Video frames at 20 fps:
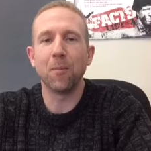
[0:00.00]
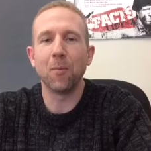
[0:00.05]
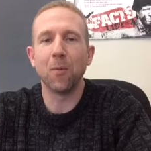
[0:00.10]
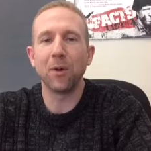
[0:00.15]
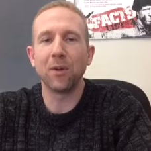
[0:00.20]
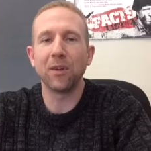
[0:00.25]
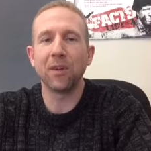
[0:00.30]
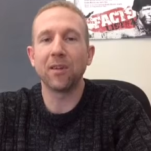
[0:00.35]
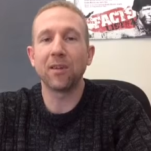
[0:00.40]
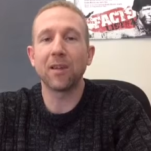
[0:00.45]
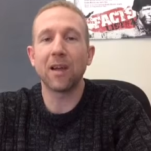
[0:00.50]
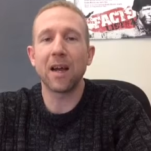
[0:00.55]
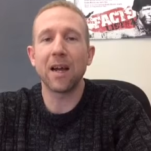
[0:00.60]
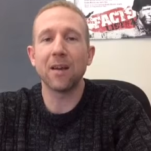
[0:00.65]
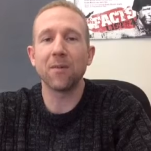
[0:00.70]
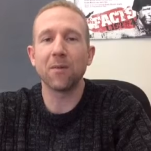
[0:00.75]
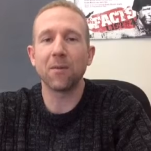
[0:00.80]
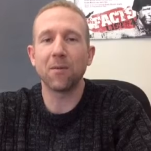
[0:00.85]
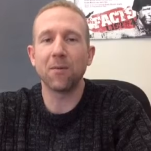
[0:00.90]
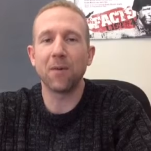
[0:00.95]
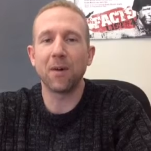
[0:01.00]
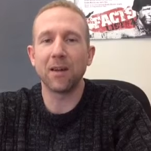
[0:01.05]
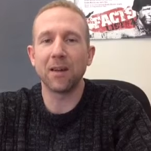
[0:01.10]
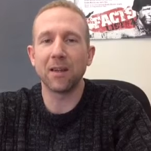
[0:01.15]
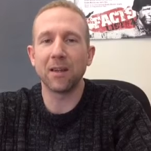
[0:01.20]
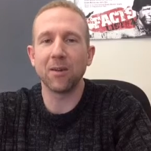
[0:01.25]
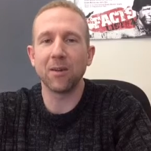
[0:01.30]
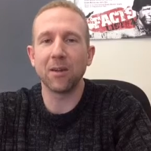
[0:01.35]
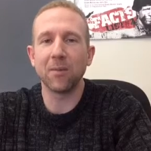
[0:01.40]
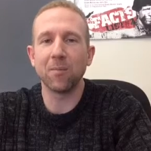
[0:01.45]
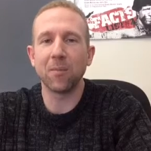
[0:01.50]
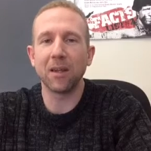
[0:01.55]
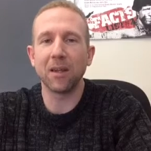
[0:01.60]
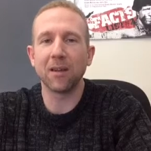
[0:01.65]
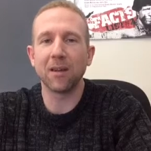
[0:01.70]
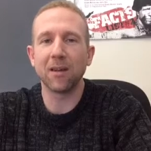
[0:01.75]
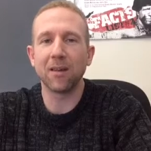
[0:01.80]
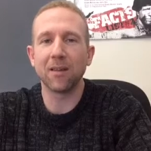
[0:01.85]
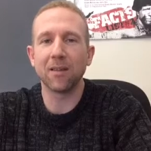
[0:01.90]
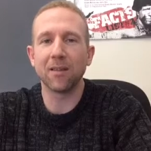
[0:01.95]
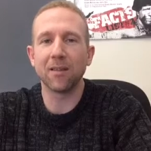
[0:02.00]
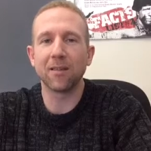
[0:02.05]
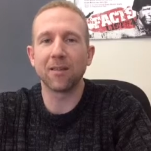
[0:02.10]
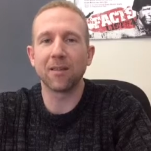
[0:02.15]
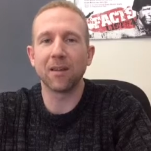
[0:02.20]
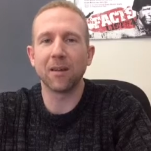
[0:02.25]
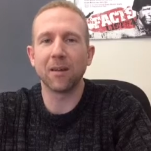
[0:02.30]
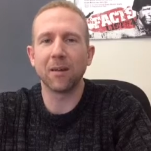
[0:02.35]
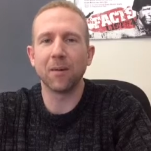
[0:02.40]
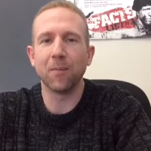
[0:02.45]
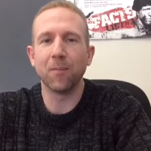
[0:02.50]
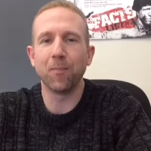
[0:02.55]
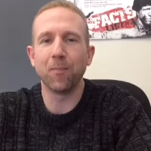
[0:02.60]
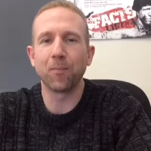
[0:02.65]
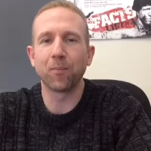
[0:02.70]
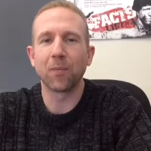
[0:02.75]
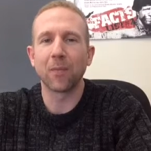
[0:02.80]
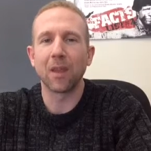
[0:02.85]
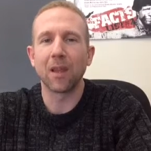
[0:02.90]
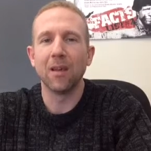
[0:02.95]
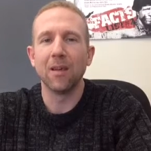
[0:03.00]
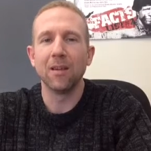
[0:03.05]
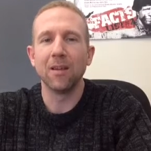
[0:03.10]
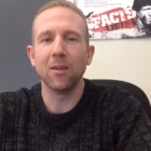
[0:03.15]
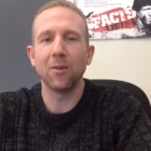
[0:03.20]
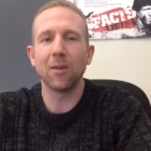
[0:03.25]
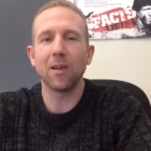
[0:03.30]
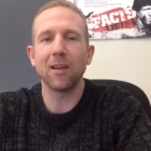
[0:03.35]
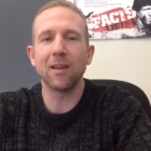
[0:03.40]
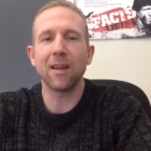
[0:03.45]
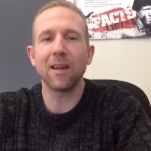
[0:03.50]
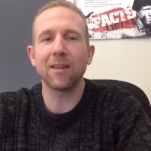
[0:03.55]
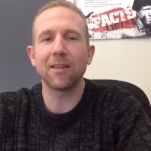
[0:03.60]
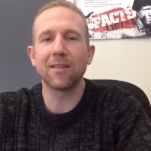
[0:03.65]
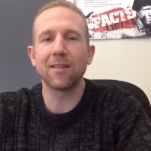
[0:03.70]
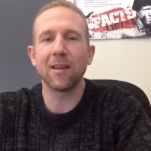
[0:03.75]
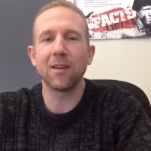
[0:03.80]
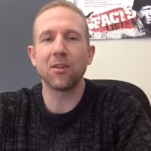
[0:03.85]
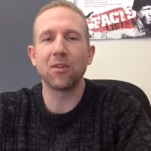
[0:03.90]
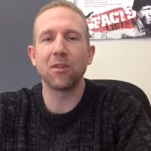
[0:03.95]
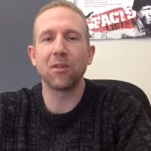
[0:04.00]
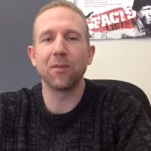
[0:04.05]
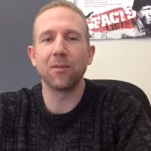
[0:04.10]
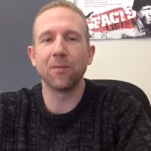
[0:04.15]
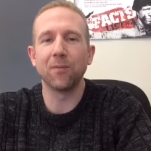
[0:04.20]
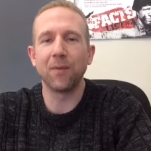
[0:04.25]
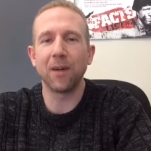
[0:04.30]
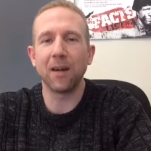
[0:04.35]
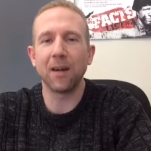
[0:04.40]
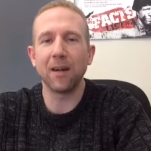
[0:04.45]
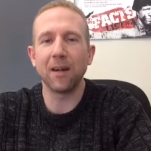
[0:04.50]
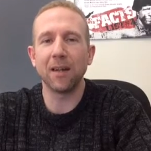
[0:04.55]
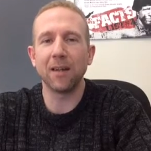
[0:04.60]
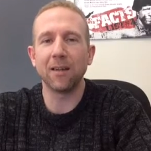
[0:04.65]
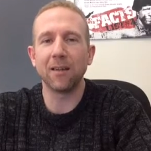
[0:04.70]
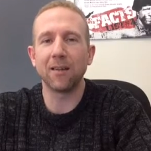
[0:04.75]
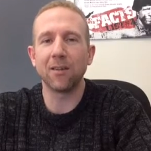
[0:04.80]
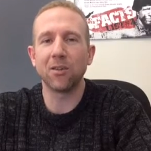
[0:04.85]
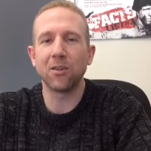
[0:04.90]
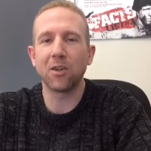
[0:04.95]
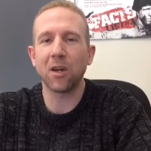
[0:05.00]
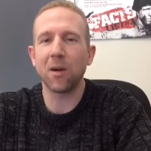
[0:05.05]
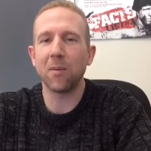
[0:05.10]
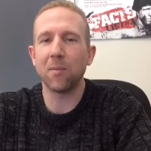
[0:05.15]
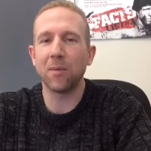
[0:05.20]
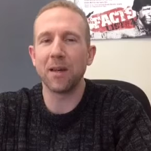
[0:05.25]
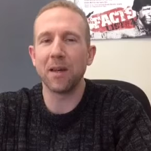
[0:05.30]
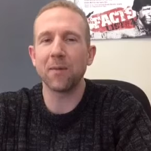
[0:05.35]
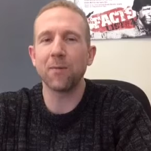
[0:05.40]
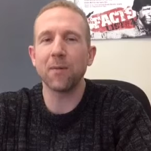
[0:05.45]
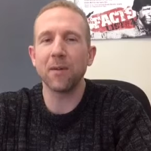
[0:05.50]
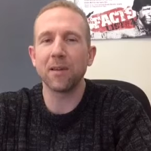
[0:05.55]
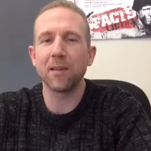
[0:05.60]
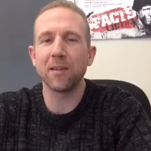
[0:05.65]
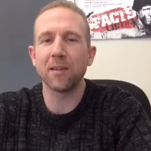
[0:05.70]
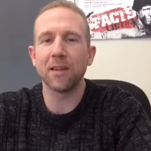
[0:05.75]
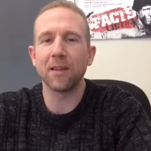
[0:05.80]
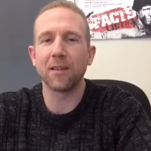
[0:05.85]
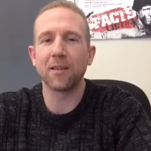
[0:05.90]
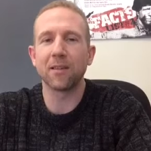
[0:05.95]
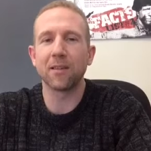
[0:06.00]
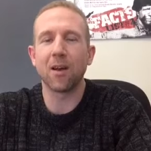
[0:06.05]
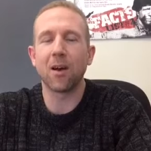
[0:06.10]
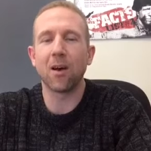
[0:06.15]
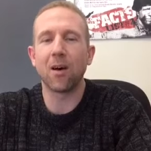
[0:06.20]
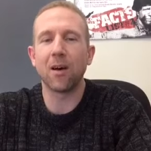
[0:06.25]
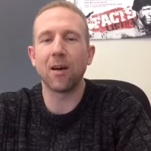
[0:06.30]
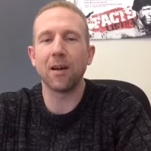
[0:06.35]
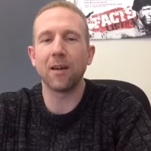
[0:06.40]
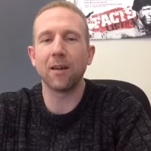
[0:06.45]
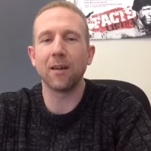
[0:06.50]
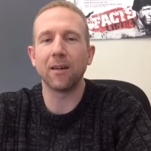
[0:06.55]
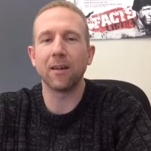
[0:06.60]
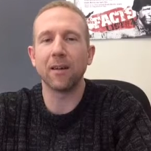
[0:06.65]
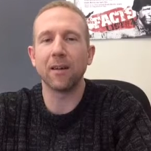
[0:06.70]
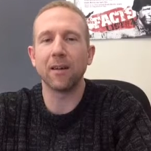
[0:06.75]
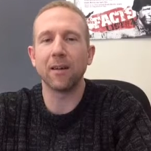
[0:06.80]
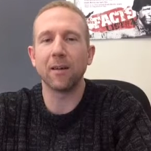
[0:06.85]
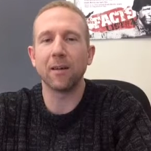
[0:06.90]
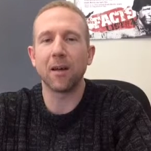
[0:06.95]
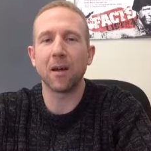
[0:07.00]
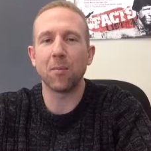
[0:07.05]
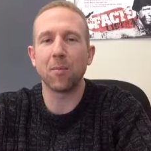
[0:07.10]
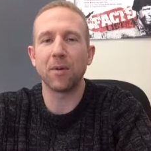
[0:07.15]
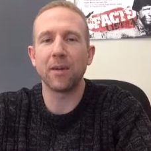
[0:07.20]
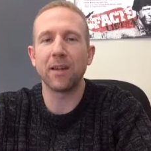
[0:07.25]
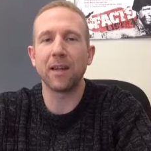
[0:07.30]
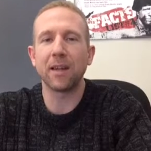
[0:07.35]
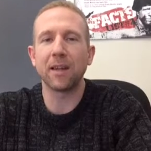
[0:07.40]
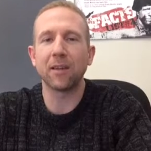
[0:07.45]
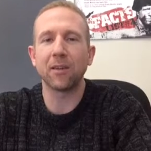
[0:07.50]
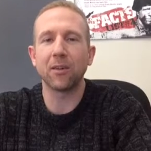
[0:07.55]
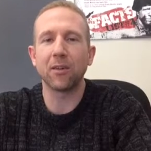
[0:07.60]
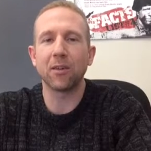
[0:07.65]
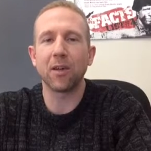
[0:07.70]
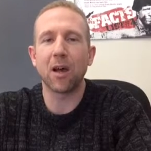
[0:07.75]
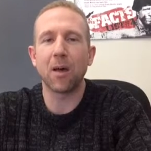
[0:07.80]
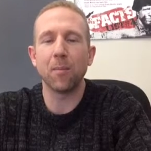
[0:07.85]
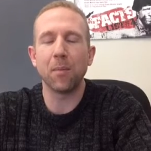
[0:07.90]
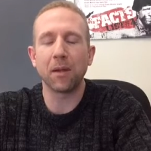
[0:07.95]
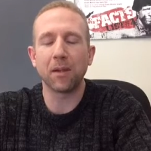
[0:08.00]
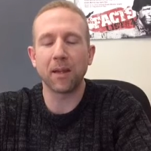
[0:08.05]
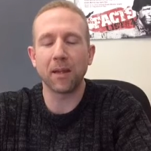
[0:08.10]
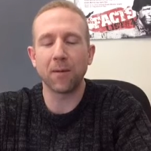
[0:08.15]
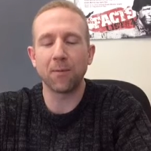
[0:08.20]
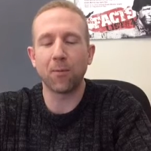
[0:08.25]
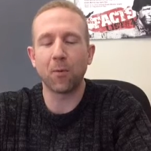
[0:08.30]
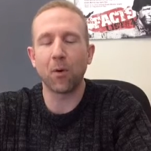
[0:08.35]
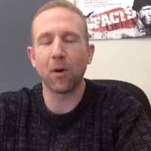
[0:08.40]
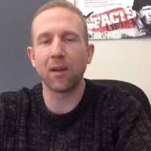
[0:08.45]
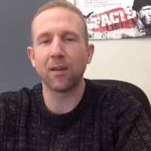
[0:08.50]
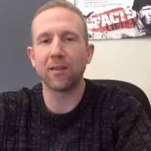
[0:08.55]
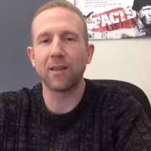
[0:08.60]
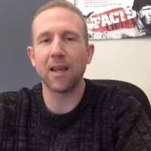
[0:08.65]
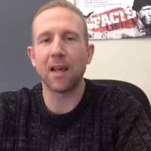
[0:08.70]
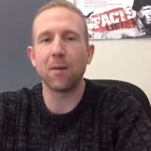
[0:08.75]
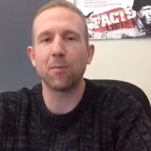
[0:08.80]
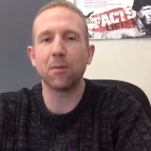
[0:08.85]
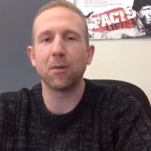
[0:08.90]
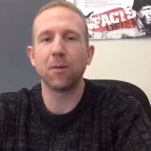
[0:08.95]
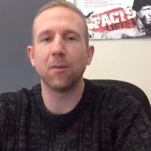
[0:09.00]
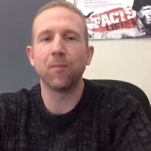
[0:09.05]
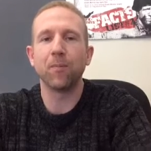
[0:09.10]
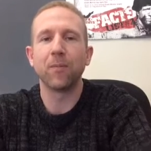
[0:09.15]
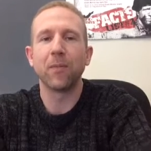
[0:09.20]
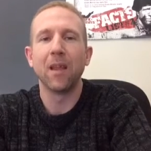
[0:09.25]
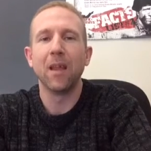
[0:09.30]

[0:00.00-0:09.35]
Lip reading: which is kind of a fun unit because you can get such very sharp differences on a particular topic. Like, for example,